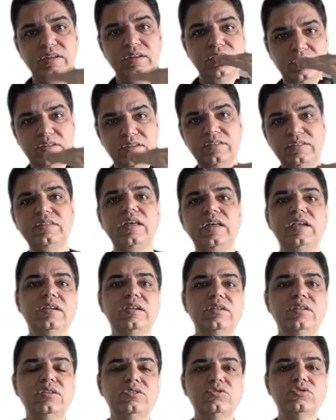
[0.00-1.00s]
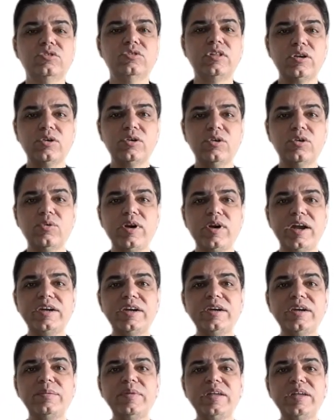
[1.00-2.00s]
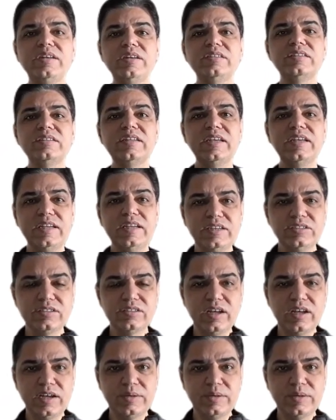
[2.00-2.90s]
cell, so the chloride remains inside.